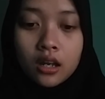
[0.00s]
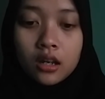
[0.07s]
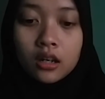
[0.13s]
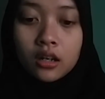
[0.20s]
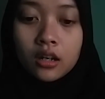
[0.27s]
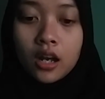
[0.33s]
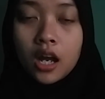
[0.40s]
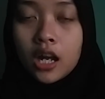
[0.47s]

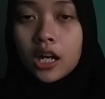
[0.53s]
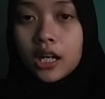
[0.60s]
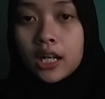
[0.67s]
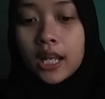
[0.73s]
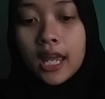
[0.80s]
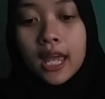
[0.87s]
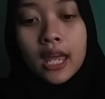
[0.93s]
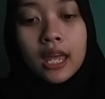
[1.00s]

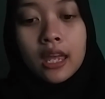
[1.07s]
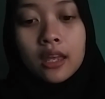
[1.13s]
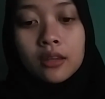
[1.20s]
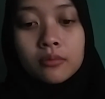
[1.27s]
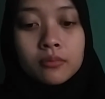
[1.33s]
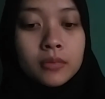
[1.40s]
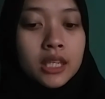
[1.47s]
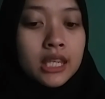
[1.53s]
are,
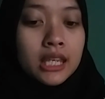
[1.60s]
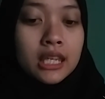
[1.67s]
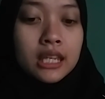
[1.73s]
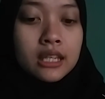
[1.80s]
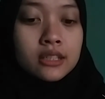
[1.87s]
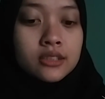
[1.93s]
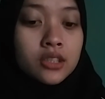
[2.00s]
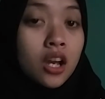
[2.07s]
am,
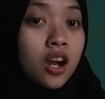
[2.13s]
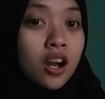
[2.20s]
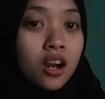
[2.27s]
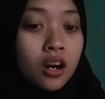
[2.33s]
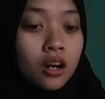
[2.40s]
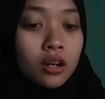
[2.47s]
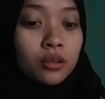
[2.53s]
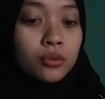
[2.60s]
is,
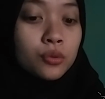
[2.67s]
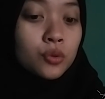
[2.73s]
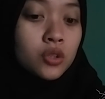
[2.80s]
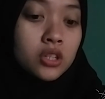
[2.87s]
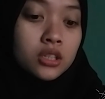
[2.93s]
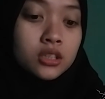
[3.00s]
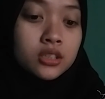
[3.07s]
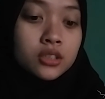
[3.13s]
are,
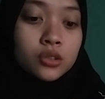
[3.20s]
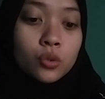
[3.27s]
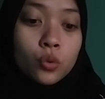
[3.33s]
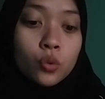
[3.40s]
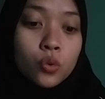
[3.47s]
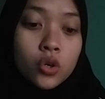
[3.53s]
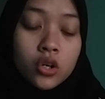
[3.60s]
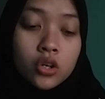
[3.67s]
was,
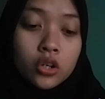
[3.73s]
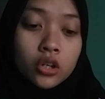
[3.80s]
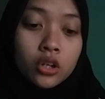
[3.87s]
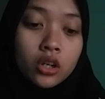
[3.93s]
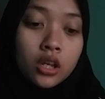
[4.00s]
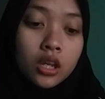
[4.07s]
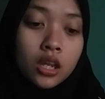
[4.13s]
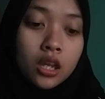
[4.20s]
were,
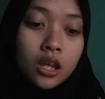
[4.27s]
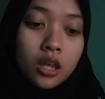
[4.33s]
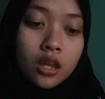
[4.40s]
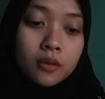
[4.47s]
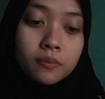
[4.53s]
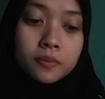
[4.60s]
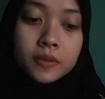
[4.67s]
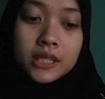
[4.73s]

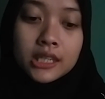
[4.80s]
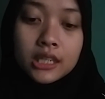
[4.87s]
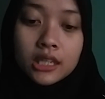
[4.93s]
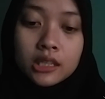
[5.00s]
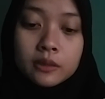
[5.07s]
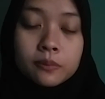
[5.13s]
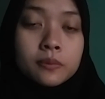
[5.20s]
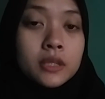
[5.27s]

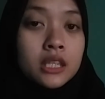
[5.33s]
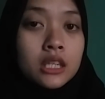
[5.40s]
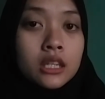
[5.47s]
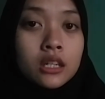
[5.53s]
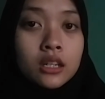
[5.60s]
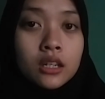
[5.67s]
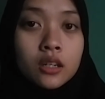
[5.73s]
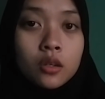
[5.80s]
being,
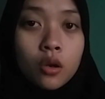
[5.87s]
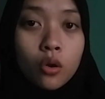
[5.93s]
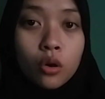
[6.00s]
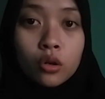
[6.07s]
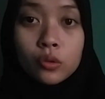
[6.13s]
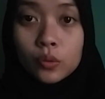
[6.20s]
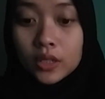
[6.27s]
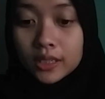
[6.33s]
been,
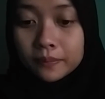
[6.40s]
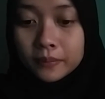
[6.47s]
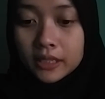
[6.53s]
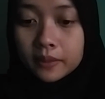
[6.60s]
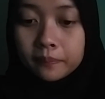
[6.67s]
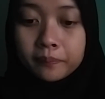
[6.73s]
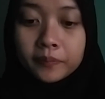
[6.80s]
or will be.